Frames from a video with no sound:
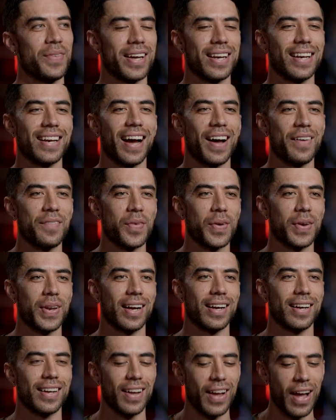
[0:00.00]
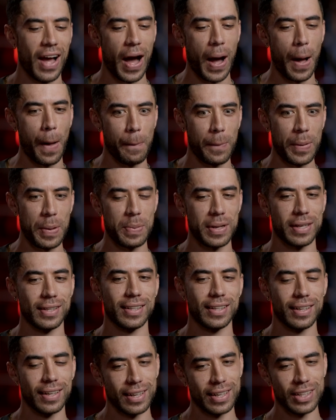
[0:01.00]
but I feel like I'm
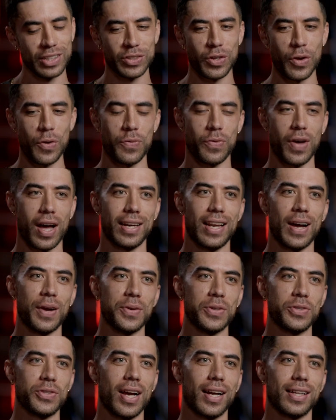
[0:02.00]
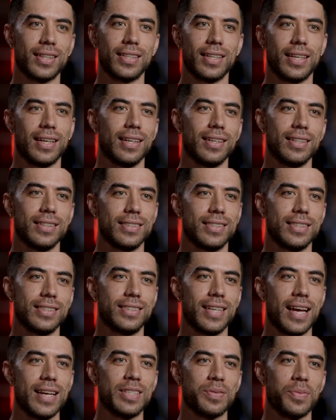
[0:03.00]
maybe too far down the track to, to
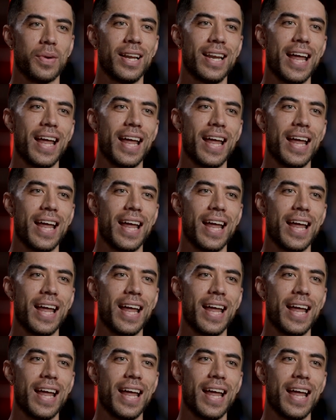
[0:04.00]
change my